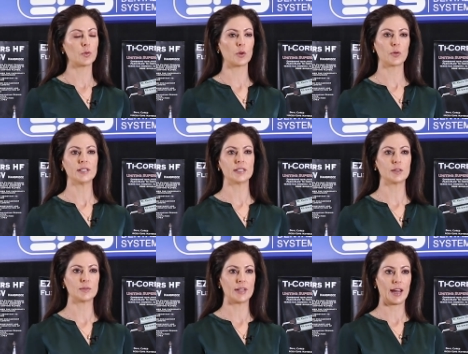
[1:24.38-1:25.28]
rotary
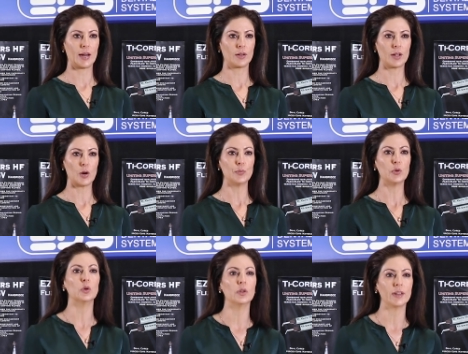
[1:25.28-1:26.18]
systems, they kind of
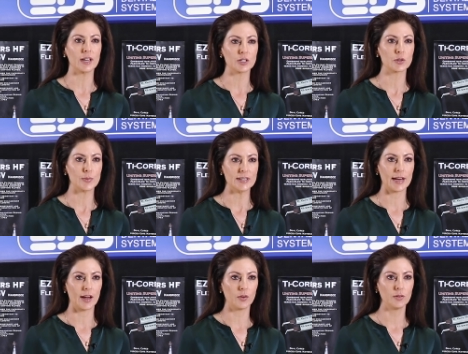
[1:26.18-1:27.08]
pull the instrument
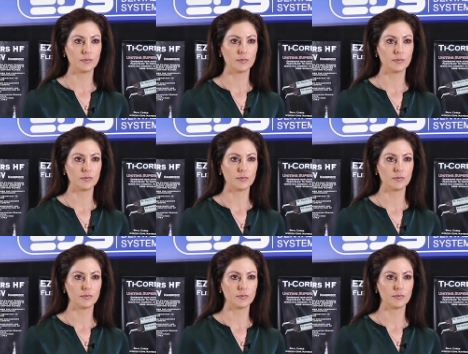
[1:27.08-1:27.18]
down.